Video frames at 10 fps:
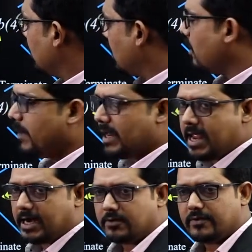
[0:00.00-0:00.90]
There are many
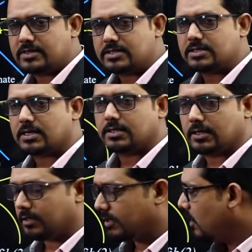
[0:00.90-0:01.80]
activations are
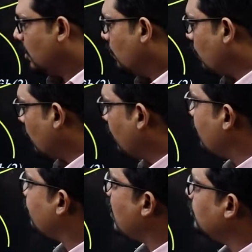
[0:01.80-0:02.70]
there for
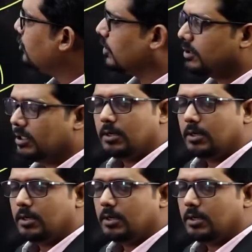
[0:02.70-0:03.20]
fib function,